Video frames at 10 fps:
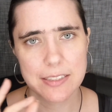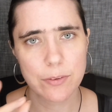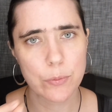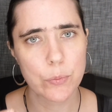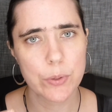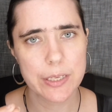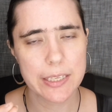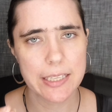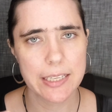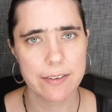This is a
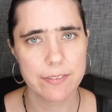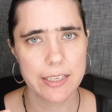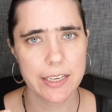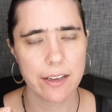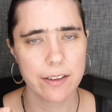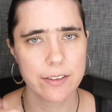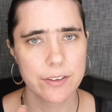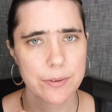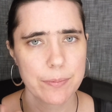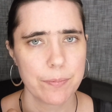really lovely
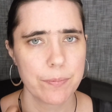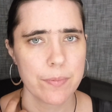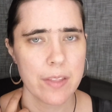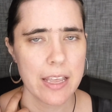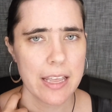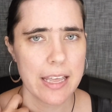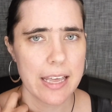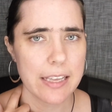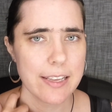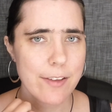color.
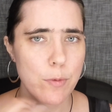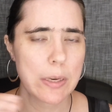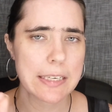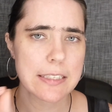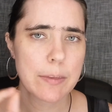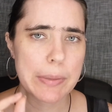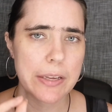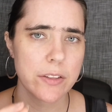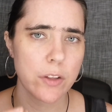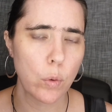You want it to
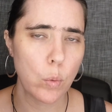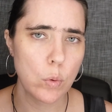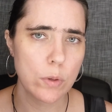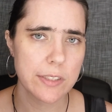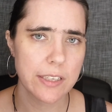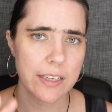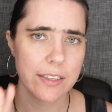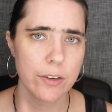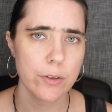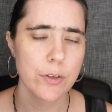be on the cool
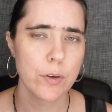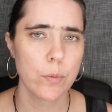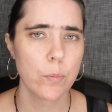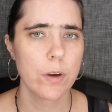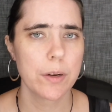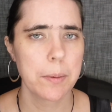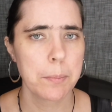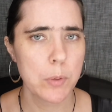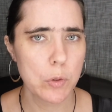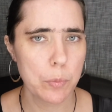side though. You don't want
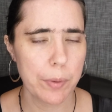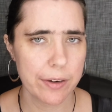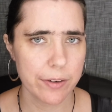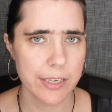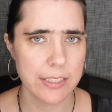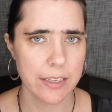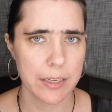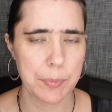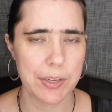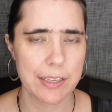a mulberry
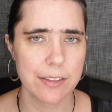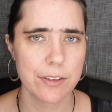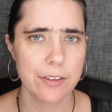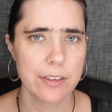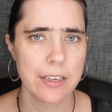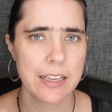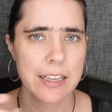type color.